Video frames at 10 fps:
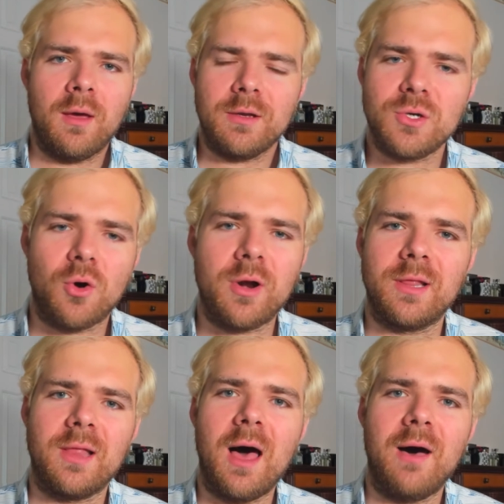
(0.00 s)

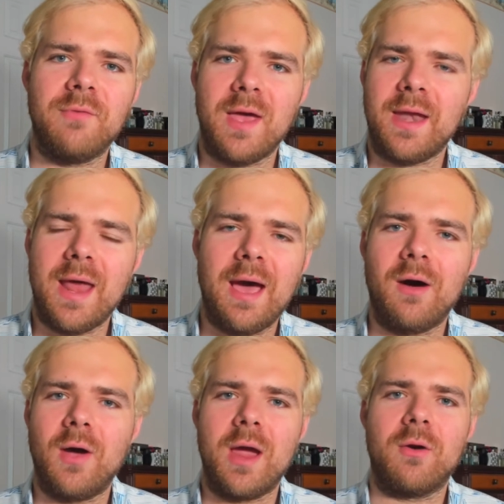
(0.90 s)
Jordan Love, and
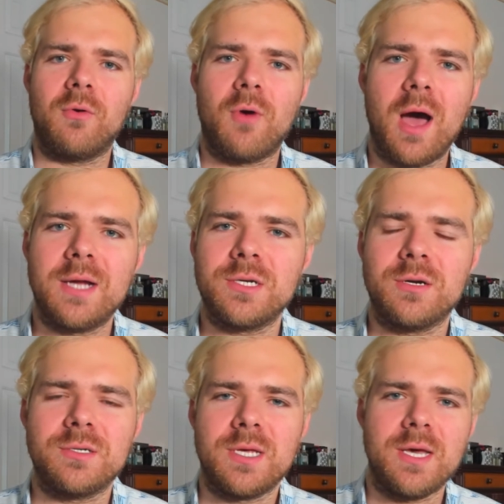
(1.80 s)
now Aaron
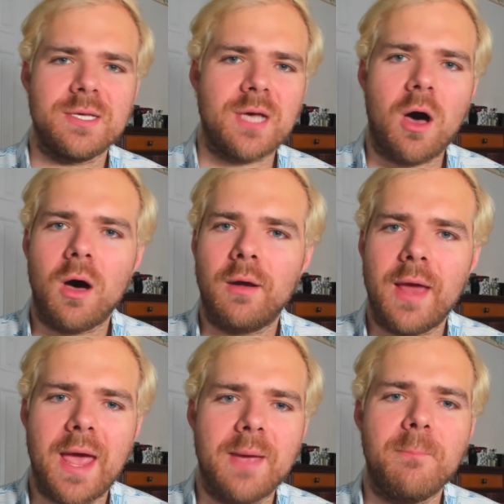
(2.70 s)
Rodgers is on
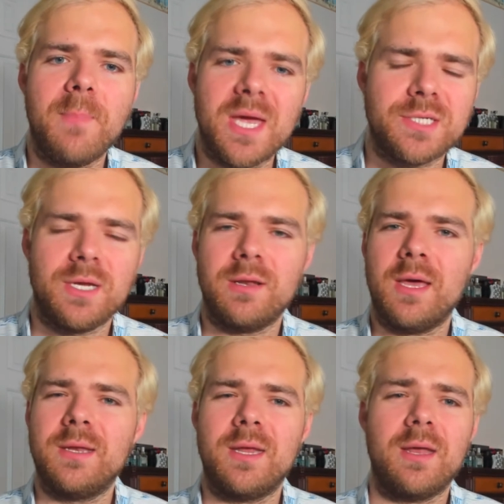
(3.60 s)
a mission.
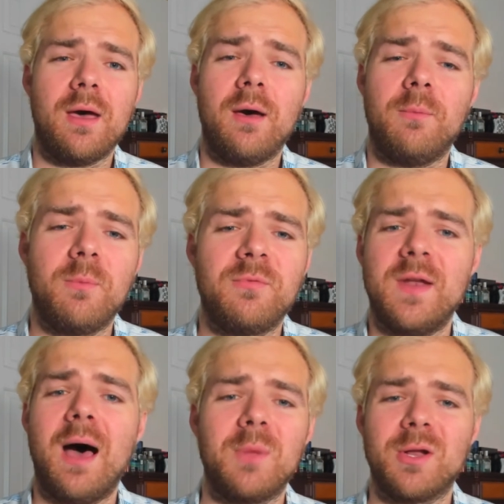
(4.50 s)
They did a
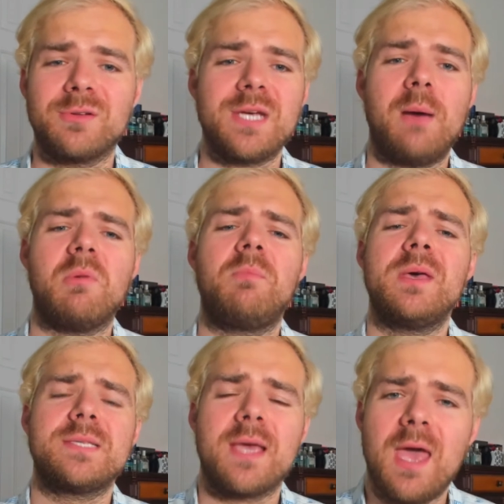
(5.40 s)
phenomenal job of
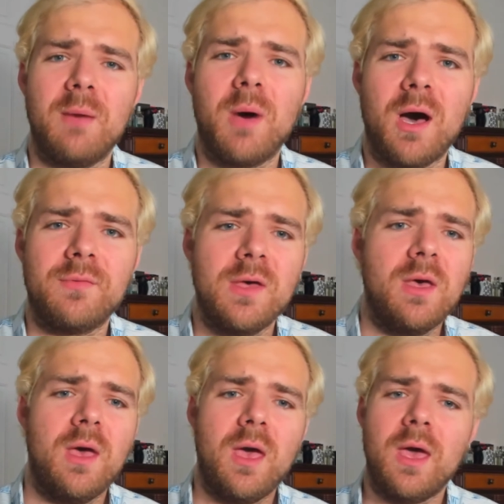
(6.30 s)
pissing him off,
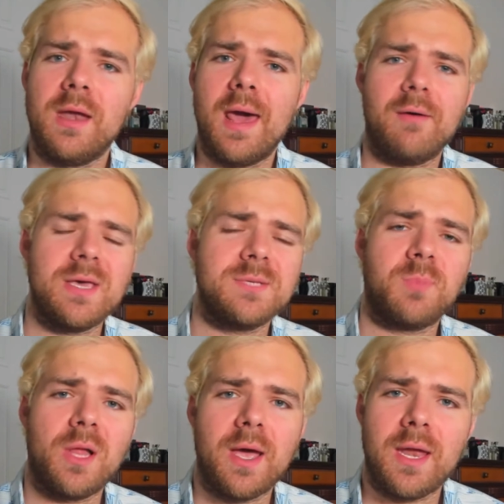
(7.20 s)
and now he's
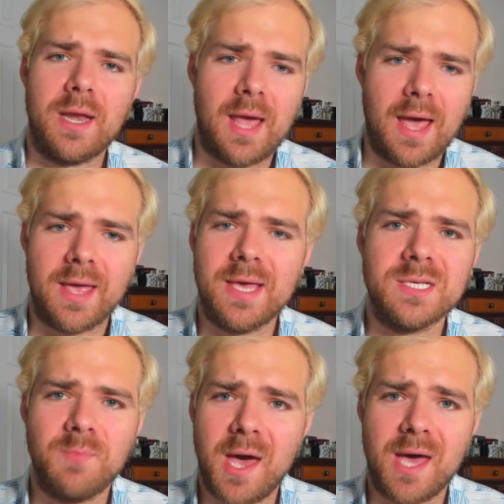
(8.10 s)
playing at
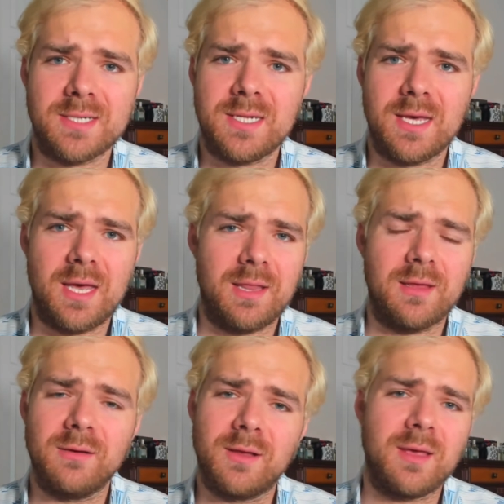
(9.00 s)
his best, and
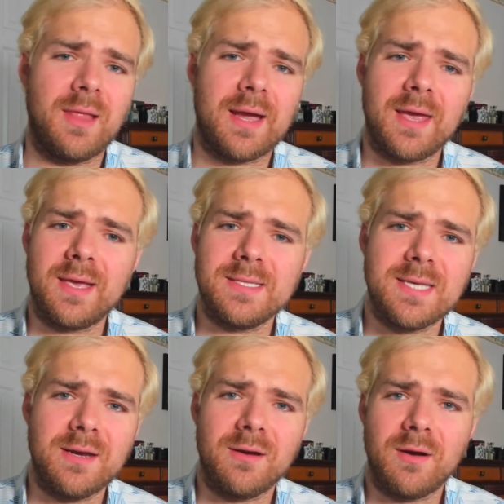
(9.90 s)
they're looking like a
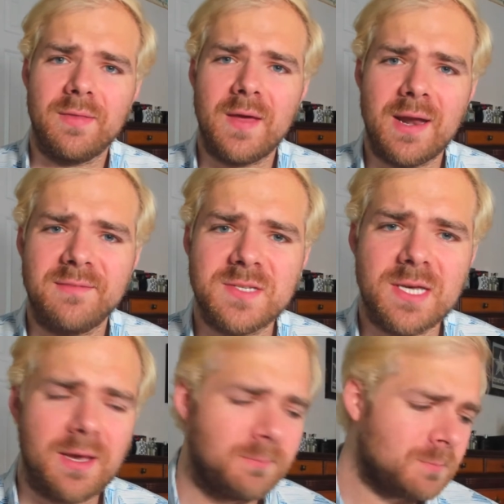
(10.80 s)
contender in the NFC.